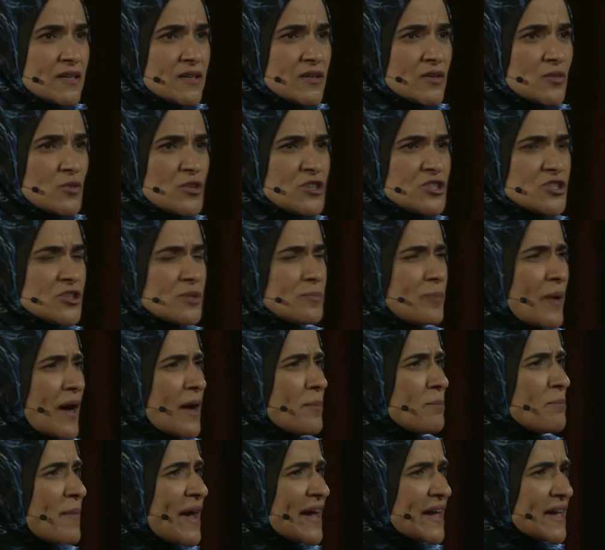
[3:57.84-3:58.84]
We should
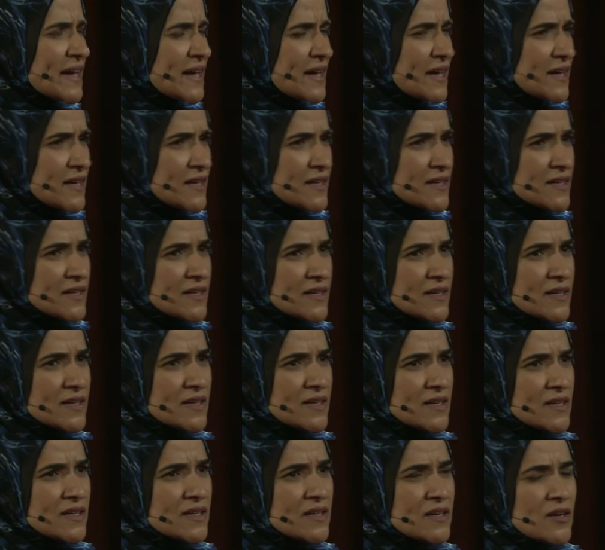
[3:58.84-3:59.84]
bomb Mecca.
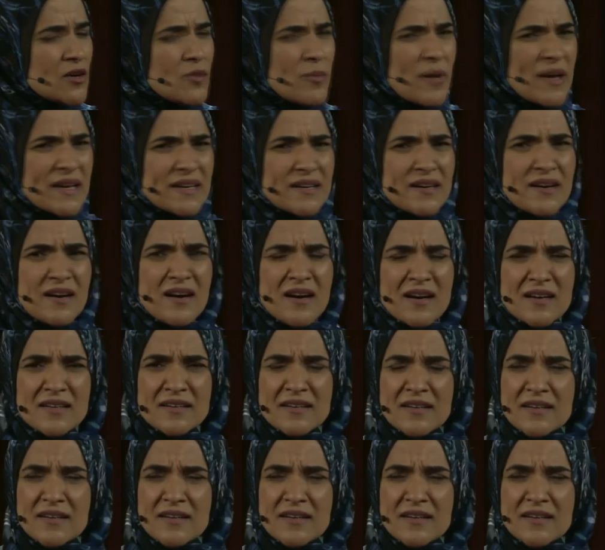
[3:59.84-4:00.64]
Oh my God.